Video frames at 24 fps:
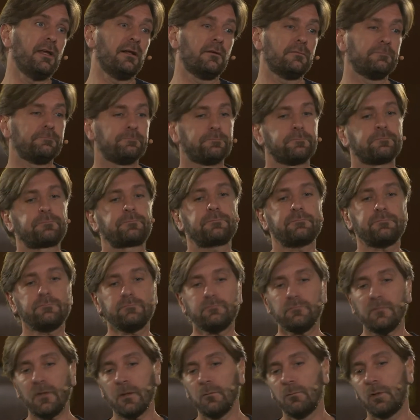And
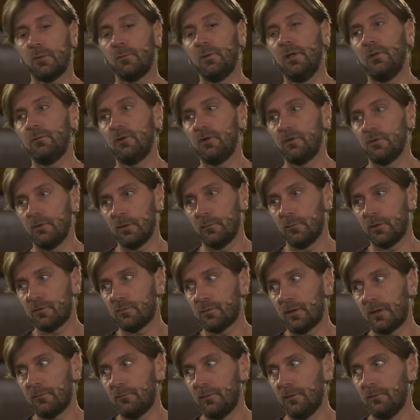what we were doing was
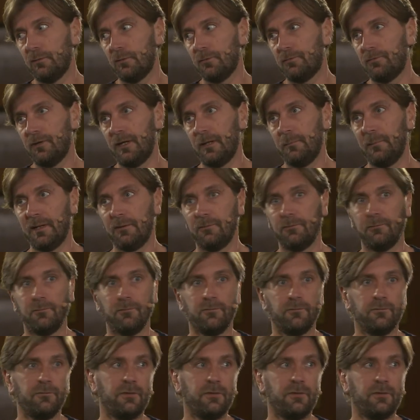we were filming